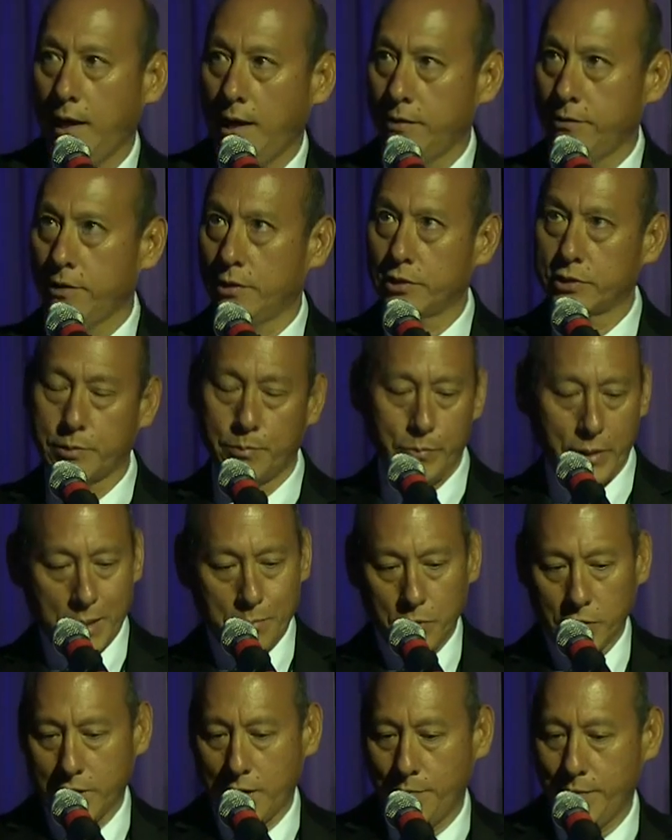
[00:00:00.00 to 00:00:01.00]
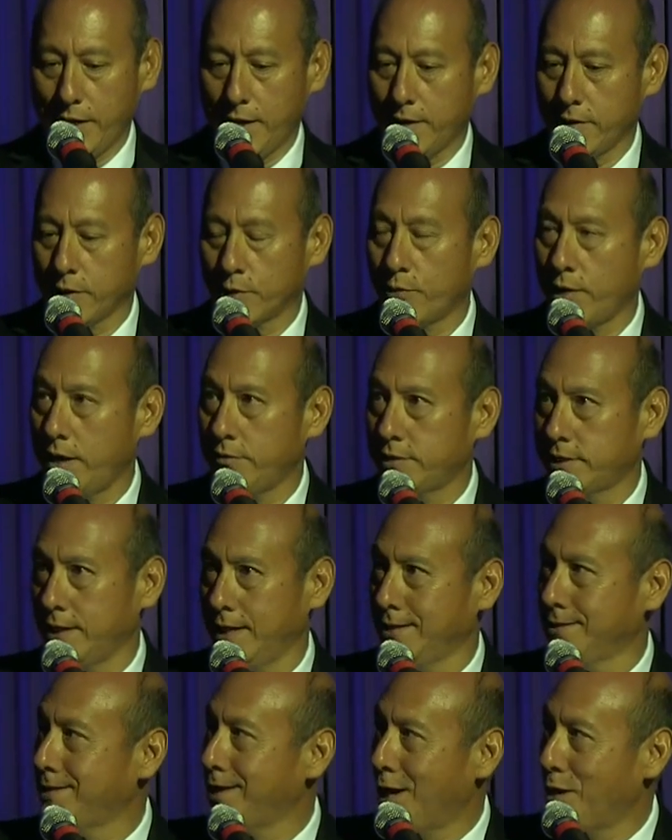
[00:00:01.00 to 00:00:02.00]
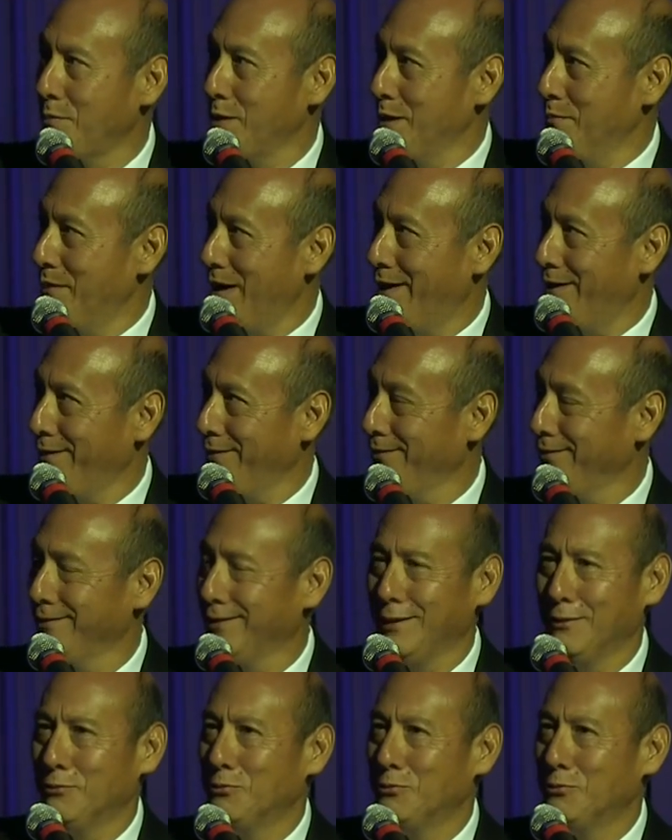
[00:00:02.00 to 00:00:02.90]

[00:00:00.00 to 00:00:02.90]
And there's a bubble coming out of the grave saying, Tell me about it.